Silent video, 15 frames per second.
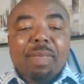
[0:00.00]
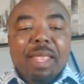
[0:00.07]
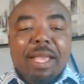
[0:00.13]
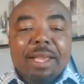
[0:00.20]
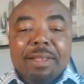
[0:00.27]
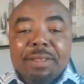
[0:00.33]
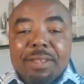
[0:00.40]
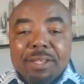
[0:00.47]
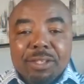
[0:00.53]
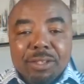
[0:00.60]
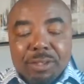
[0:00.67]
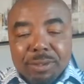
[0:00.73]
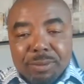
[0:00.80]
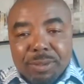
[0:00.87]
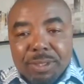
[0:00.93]
in this
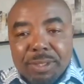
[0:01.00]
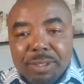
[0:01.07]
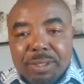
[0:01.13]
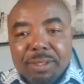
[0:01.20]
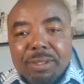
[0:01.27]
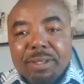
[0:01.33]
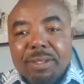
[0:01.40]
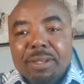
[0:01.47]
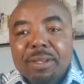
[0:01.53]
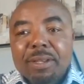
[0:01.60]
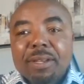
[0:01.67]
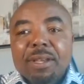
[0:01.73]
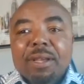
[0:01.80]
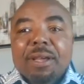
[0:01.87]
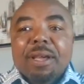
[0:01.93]
series,
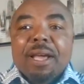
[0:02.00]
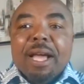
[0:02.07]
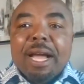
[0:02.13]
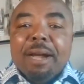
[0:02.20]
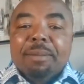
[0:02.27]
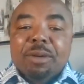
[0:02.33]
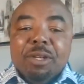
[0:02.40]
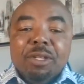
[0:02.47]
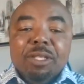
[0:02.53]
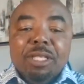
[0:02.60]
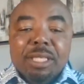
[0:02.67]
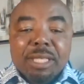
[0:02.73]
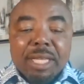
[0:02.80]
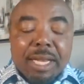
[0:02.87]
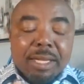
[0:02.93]
I'm going to
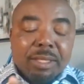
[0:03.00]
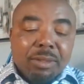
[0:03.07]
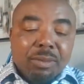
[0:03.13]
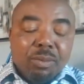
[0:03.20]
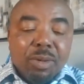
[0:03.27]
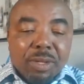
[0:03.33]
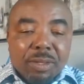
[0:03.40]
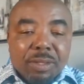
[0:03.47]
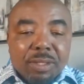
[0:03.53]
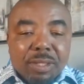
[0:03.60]
start with